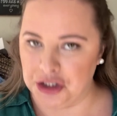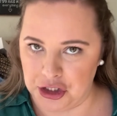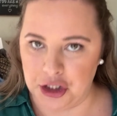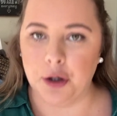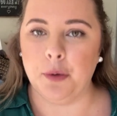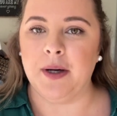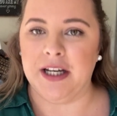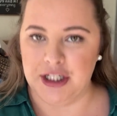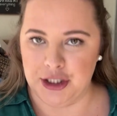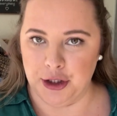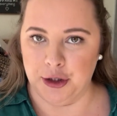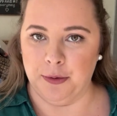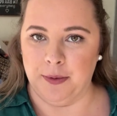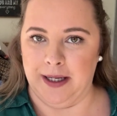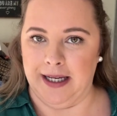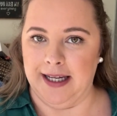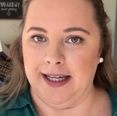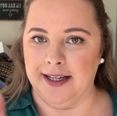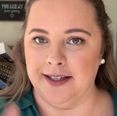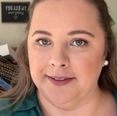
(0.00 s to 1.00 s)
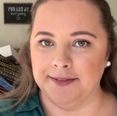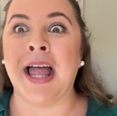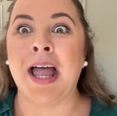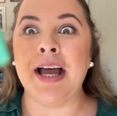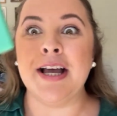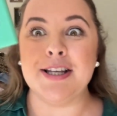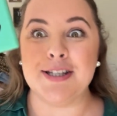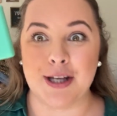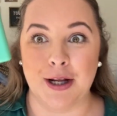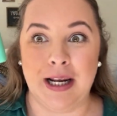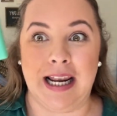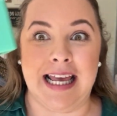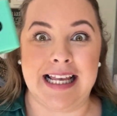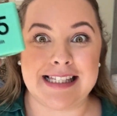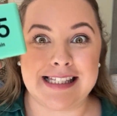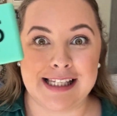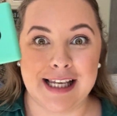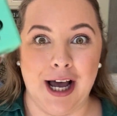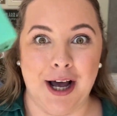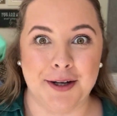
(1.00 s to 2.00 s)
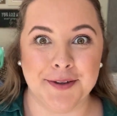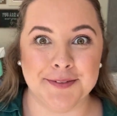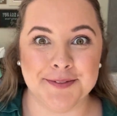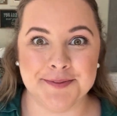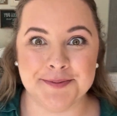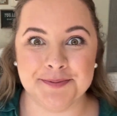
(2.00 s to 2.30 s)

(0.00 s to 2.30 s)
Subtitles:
doey. So let's go.